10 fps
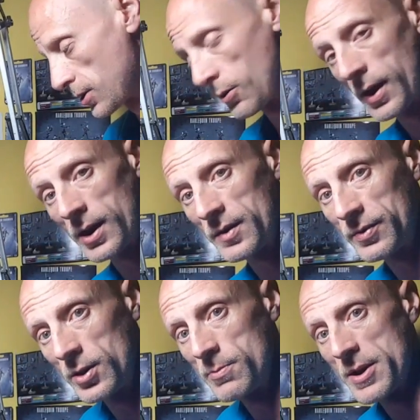donated a
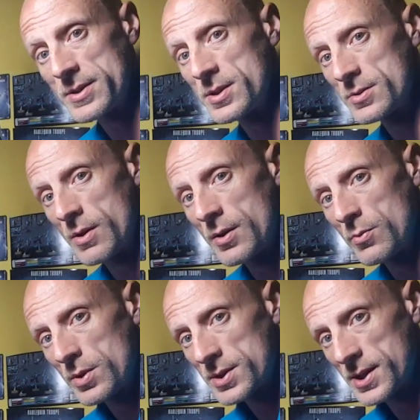few bits as
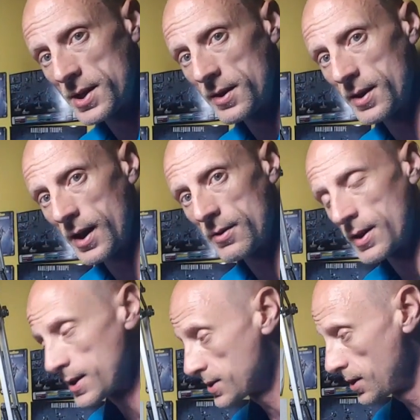well. We'll see how
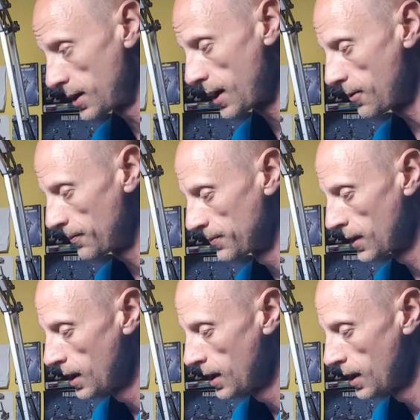they turn out.